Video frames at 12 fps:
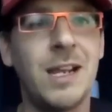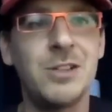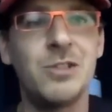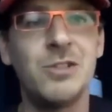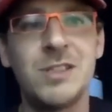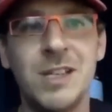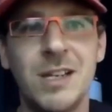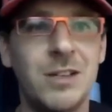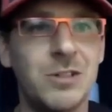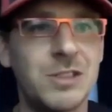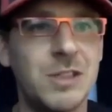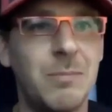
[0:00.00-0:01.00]
As you said,
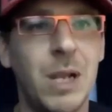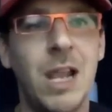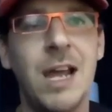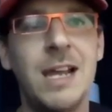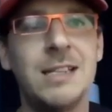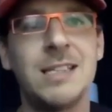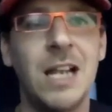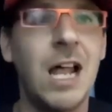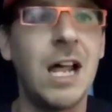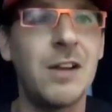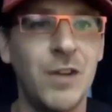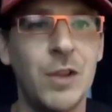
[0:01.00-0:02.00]
there's compliance and a
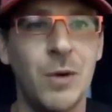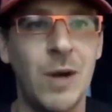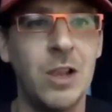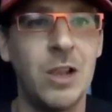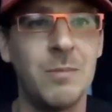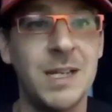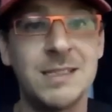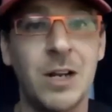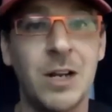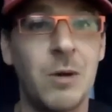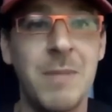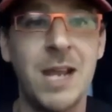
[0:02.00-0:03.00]
lot of other elements
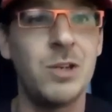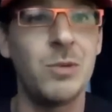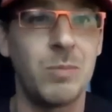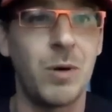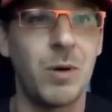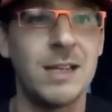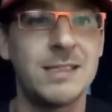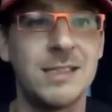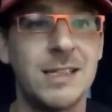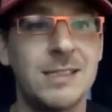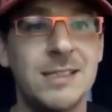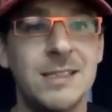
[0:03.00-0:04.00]
that are manual
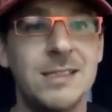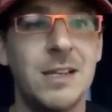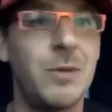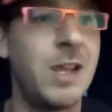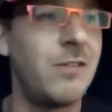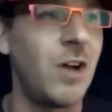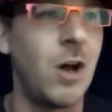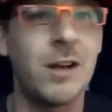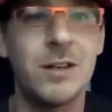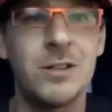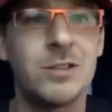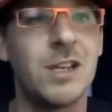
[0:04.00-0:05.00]
processes that we have
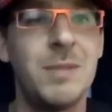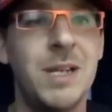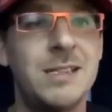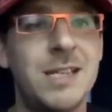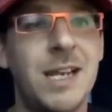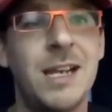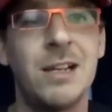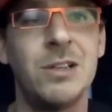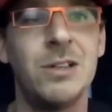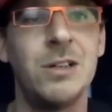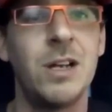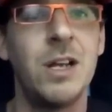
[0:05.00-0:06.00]
auditors come in, take a
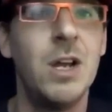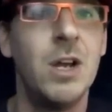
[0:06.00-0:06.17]
look.